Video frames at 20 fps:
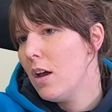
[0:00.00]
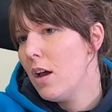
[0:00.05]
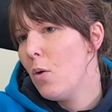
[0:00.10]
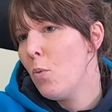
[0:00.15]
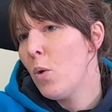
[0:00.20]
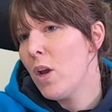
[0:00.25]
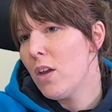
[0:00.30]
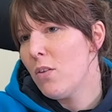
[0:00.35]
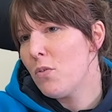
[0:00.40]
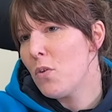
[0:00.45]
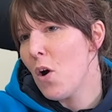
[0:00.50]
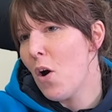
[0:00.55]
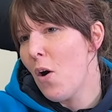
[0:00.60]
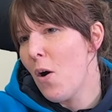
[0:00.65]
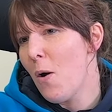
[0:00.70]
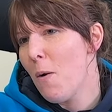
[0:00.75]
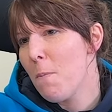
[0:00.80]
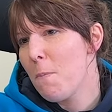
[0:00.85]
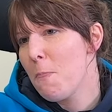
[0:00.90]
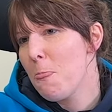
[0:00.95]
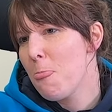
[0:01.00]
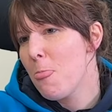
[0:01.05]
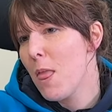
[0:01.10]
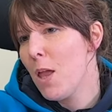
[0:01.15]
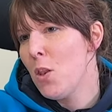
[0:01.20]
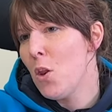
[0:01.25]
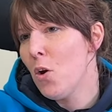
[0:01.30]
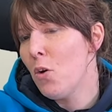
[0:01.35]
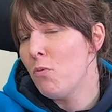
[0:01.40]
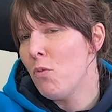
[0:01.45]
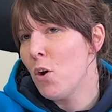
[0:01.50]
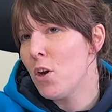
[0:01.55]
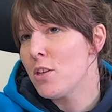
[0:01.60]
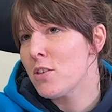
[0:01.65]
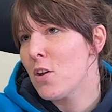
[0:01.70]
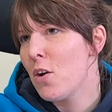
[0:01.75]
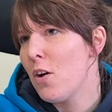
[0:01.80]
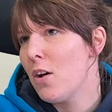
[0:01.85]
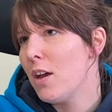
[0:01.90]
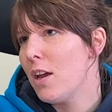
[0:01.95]
We have got. White. No, Roy's
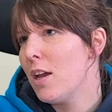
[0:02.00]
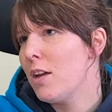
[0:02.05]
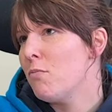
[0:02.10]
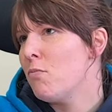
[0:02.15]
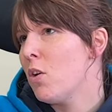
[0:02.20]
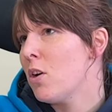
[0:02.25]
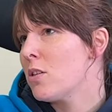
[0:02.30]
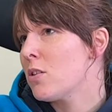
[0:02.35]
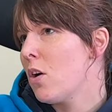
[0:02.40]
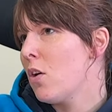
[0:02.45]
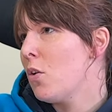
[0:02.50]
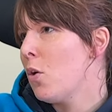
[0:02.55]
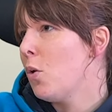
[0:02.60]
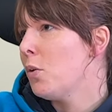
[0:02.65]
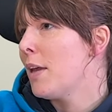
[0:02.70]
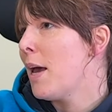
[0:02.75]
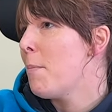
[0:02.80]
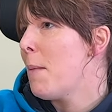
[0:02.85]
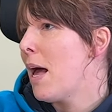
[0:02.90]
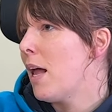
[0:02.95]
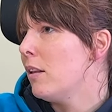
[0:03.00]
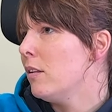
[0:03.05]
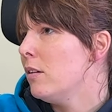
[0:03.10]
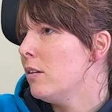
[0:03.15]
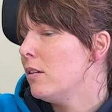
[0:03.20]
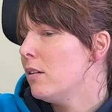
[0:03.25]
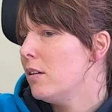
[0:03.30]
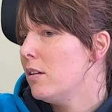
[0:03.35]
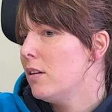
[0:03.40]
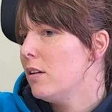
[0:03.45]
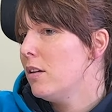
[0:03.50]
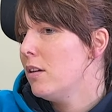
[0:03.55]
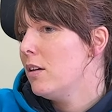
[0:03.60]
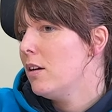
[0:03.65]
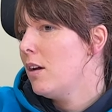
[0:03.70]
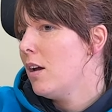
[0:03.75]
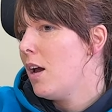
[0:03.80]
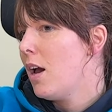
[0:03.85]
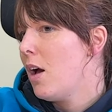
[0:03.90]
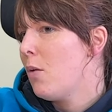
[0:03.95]
got. Roy's got an old ML
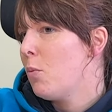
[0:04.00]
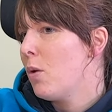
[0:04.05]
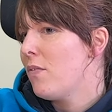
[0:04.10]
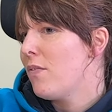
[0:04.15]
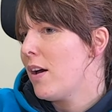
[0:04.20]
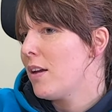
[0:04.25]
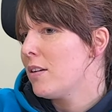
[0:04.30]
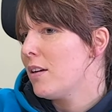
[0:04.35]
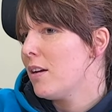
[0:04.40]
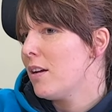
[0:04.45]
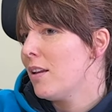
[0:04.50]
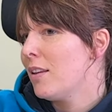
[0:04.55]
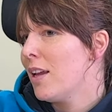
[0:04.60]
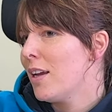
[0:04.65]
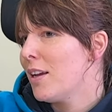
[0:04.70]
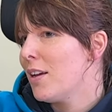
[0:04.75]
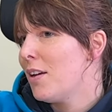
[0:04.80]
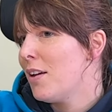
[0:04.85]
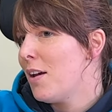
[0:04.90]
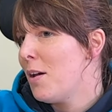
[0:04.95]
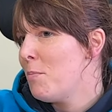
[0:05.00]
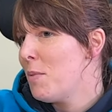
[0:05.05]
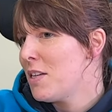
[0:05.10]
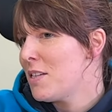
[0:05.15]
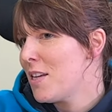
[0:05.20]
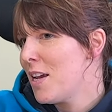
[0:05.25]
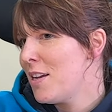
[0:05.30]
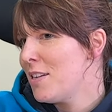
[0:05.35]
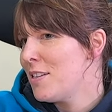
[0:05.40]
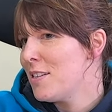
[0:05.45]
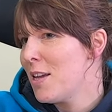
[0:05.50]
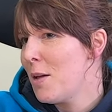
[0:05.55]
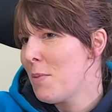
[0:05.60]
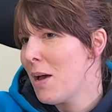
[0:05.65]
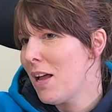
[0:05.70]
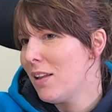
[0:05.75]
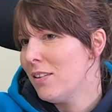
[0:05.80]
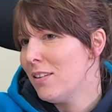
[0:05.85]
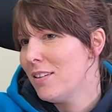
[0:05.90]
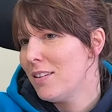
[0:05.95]
What's We've that? had it uh, like a, a, Mercedes
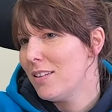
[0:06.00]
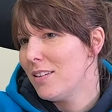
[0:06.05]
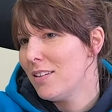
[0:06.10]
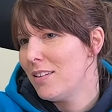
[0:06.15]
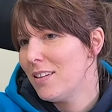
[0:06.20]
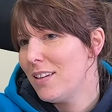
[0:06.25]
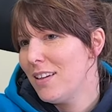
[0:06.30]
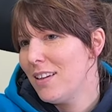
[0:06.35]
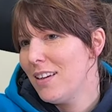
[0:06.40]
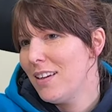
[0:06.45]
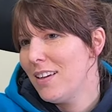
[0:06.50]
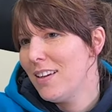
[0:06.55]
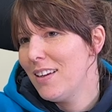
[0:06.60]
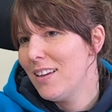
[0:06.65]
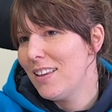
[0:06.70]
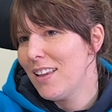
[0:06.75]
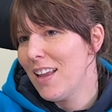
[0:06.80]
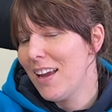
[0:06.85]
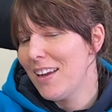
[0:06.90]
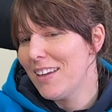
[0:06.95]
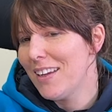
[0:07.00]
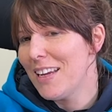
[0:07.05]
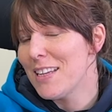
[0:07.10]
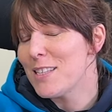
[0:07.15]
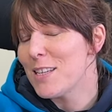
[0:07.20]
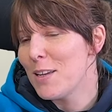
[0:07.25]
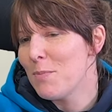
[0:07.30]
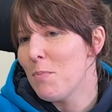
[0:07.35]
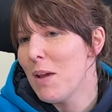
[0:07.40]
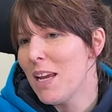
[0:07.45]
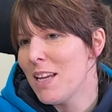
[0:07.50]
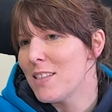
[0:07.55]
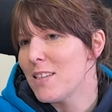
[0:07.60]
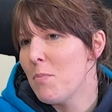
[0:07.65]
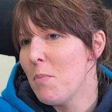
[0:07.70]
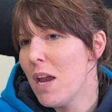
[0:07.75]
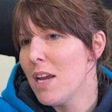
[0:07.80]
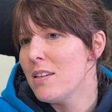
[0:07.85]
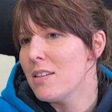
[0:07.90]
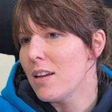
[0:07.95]
ML. Okay. Like it's it's
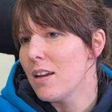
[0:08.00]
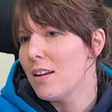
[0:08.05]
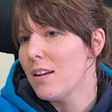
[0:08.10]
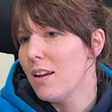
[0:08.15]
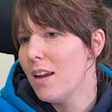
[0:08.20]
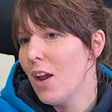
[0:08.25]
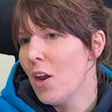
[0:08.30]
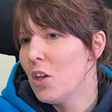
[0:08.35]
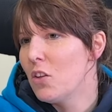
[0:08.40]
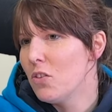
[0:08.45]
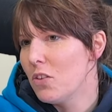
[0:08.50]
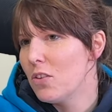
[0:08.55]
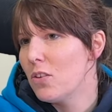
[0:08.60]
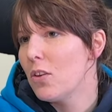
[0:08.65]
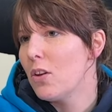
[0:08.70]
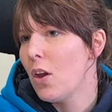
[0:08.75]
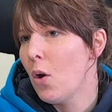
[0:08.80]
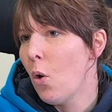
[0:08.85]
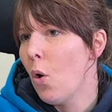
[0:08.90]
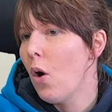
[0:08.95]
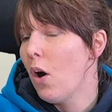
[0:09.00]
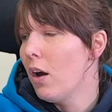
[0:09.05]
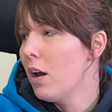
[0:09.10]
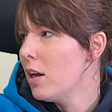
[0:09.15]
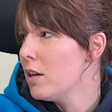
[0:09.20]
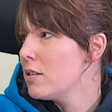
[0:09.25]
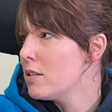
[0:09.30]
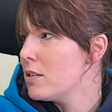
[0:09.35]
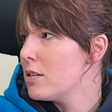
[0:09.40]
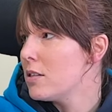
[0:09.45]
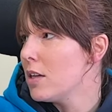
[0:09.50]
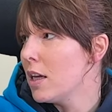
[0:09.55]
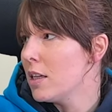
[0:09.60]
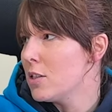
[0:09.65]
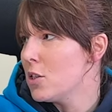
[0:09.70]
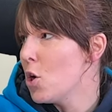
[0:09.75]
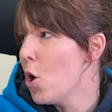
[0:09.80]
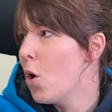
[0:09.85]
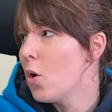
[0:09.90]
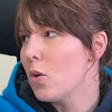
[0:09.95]
amazing. It's oh it's
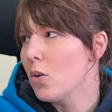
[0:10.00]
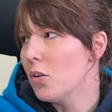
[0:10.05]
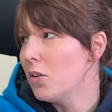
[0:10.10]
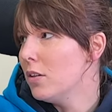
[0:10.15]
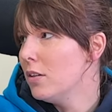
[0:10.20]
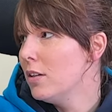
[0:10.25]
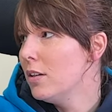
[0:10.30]
it's yokel.